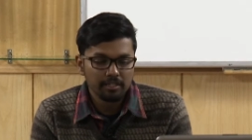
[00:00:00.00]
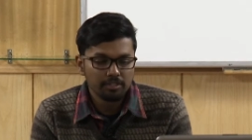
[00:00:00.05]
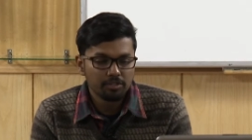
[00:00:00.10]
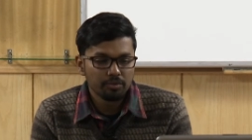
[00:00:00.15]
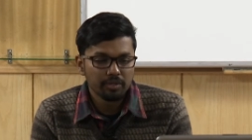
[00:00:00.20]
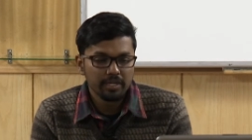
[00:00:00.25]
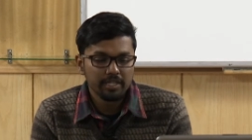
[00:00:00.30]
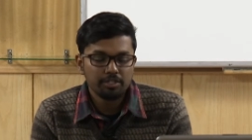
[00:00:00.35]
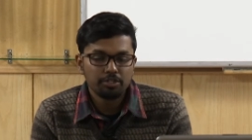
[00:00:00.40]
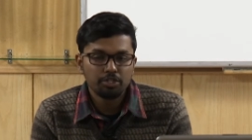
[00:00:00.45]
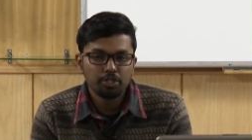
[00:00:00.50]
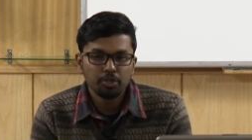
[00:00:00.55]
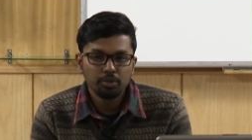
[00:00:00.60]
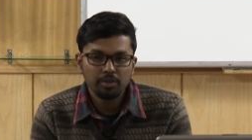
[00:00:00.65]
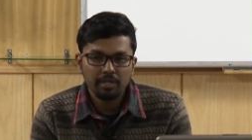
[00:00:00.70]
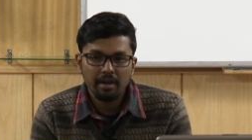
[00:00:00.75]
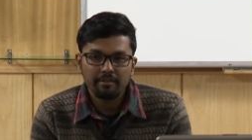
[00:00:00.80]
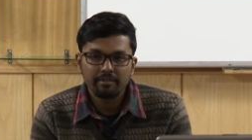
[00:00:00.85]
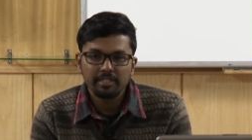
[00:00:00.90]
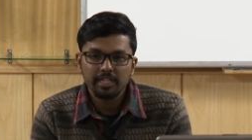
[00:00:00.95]
So it
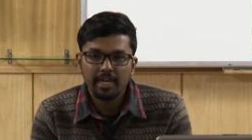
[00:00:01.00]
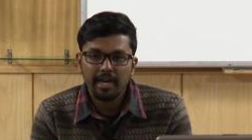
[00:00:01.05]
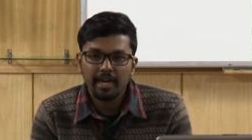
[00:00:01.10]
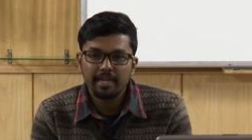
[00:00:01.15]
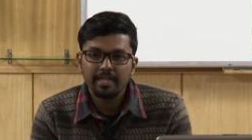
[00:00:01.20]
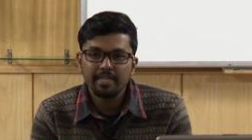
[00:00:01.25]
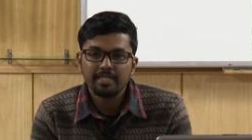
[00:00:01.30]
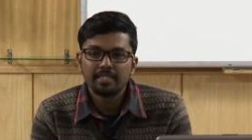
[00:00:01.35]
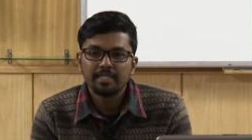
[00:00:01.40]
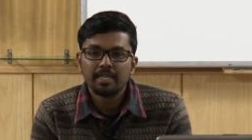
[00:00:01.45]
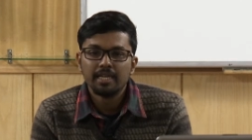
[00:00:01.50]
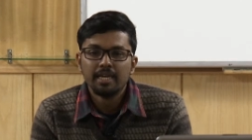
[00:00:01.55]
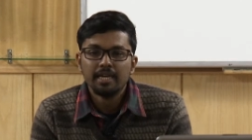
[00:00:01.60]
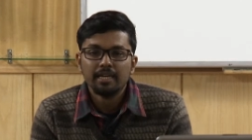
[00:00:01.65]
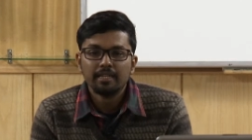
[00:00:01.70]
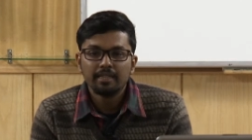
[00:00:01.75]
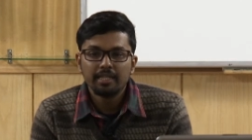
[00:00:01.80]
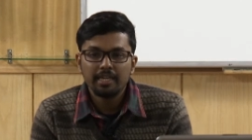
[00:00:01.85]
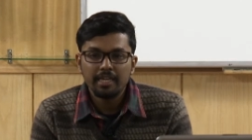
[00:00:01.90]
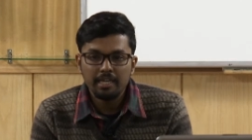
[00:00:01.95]
should have a Chinese
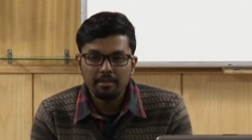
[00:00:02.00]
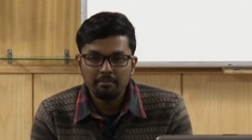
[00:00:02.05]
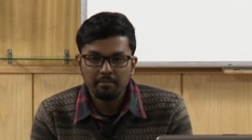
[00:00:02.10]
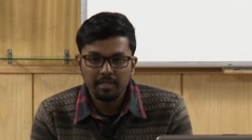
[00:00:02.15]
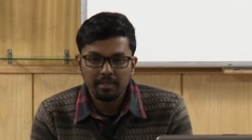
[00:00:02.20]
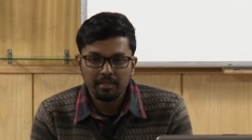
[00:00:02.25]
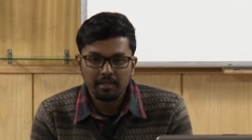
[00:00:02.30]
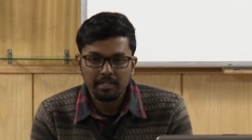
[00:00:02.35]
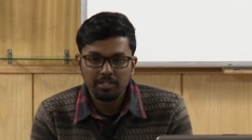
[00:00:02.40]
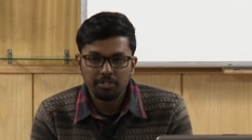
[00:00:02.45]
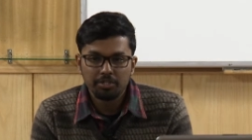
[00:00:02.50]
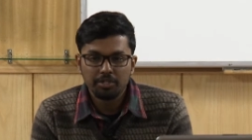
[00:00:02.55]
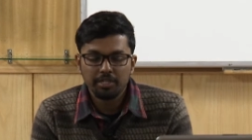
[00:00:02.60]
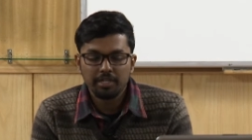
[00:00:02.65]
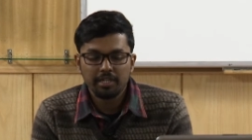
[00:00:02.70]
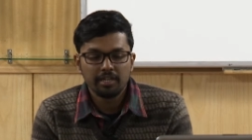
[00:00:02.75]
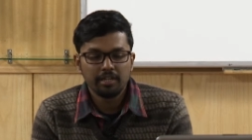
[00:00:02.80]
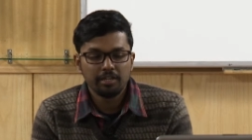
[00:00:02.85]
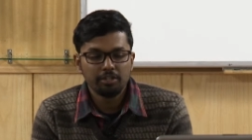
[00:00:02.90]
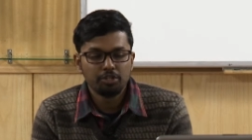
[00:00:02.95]
theme in the
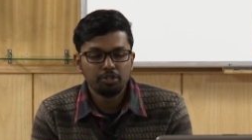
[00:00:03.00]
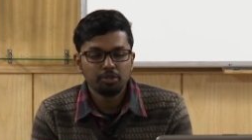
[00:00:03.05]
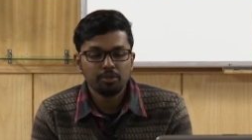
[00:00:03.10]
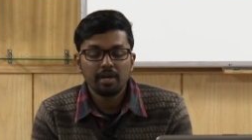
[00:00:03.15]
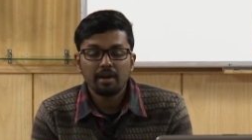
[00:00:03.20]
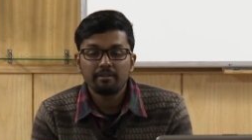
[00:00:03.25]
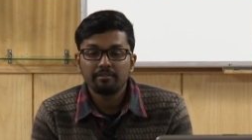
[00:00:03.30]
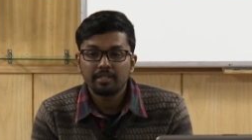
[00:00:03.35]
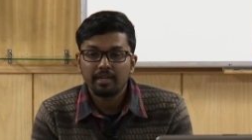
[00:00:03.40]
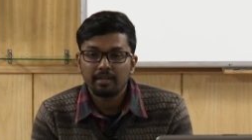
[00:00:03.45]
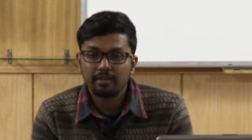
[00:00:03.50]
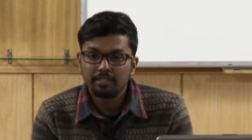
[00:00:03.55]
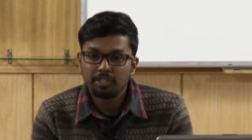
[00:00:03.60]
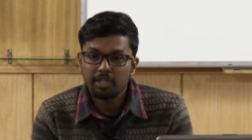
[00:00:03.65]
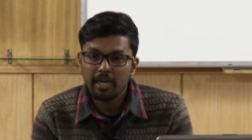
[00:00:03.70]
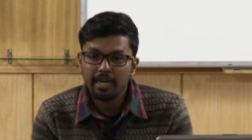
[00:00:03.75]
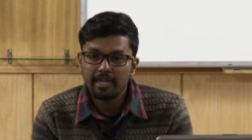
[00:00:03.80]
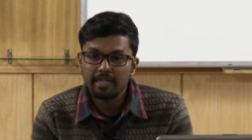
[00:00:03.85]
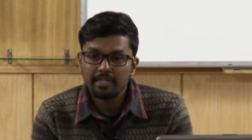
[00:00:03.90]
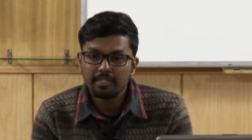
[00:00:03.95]
interior, it should have a
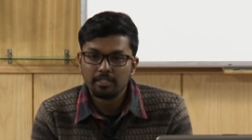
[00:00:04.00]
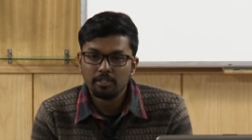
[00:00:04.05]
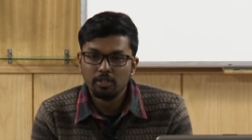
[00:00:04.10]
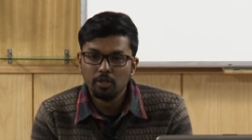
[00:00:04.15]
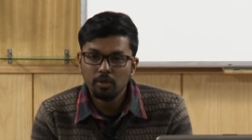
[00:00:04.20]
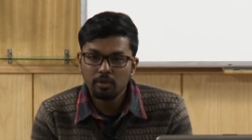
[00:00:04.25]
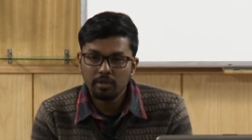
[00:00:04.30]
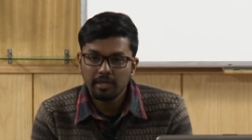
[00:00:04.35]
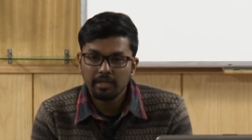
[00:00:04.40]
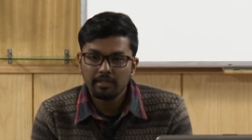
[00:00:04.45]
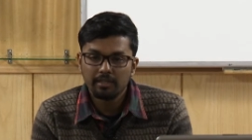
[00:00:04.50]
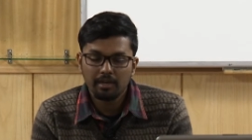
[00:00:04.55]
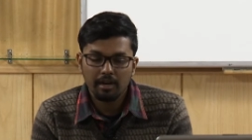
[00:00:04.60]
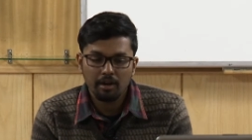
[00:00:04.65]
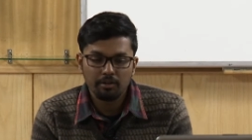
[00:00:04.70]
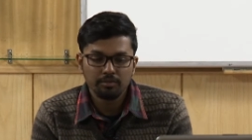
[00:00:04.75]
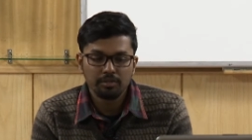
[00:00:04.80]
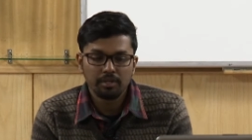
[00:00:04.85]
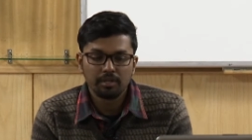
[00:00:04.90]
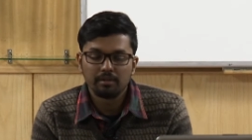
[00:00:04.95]
Chinese look in
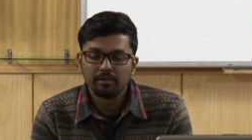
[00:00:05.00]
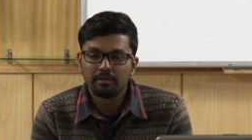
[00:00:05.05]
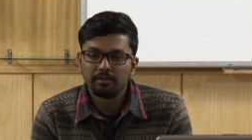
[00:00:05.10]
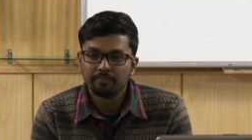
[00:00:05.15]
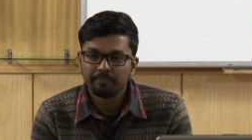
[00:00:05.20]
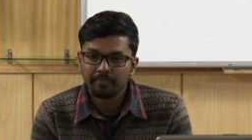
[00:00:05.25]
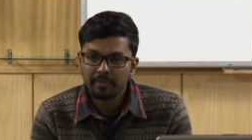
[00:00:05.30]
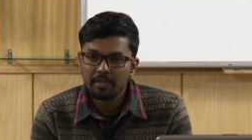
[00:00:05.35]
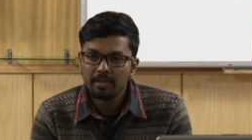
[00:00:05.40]
the